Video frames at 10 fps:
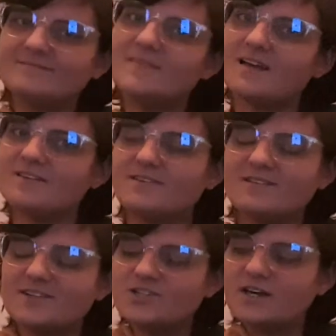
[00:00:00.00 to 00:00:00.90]
That little
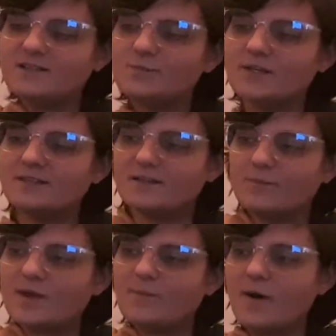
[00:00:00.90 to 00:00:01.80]
adjustment,
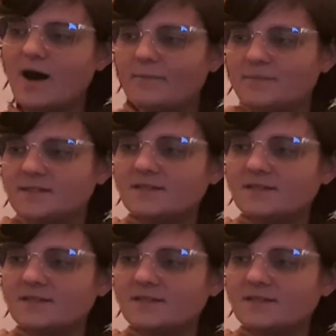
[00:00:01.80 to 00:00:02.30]
something popped.